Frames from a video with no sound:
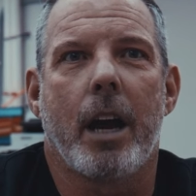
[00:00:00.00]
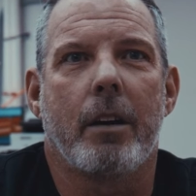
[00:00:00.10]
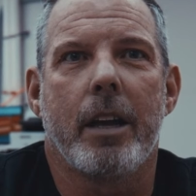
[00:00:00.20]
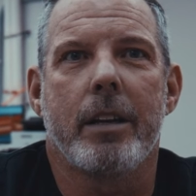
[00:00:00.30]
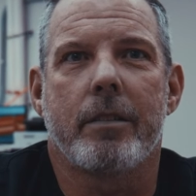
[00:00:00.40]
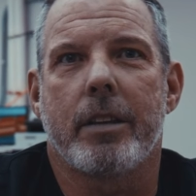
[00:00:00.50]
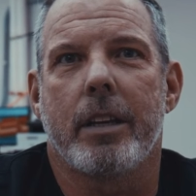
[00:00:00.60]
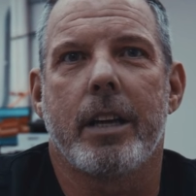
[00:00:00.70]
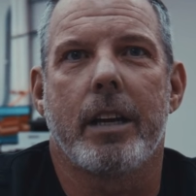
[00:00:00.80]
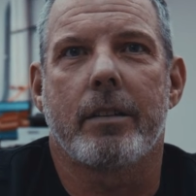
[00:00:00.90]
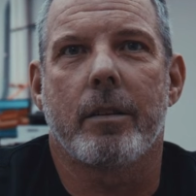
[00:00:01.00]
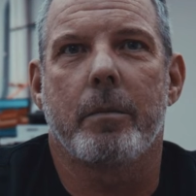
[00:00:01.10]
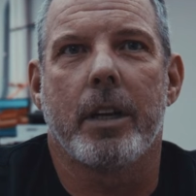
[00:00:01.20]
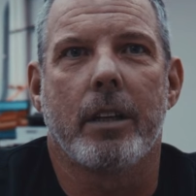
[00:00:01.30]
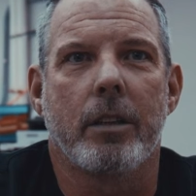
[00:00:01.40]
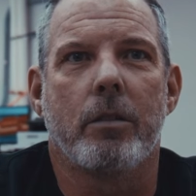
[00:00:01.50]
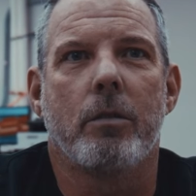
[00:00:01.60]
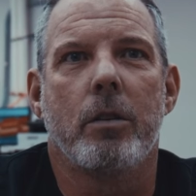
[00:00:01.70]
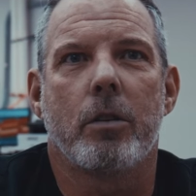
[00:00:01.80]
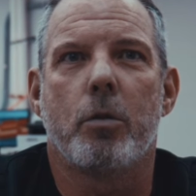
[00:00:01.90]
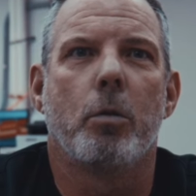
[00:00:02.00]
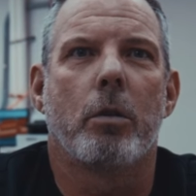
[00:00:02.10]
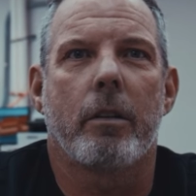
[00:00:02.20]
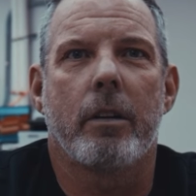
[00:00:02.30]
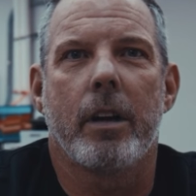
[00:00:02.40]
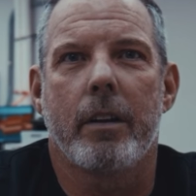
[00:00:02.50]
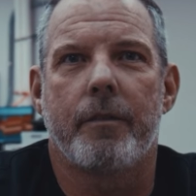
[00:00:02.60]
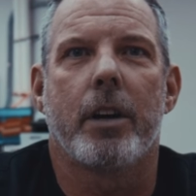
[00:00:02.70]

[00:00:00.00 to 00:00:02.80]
out and instead getting something a little cooler and